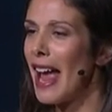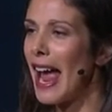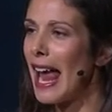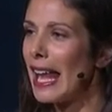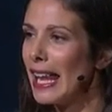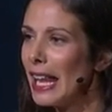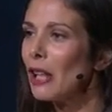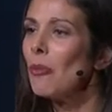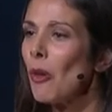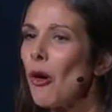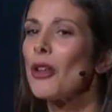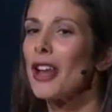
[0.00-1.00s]
a little
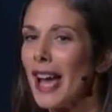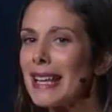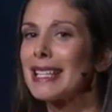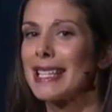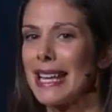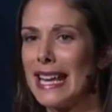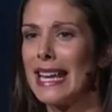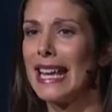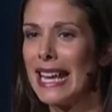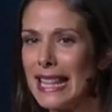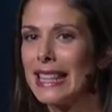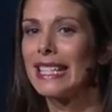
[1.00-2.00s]
more nicely
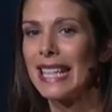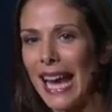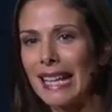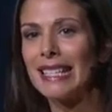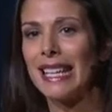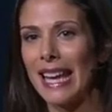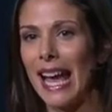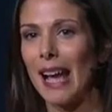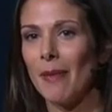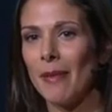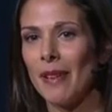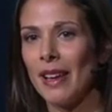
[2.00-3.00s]
in the taxi cab.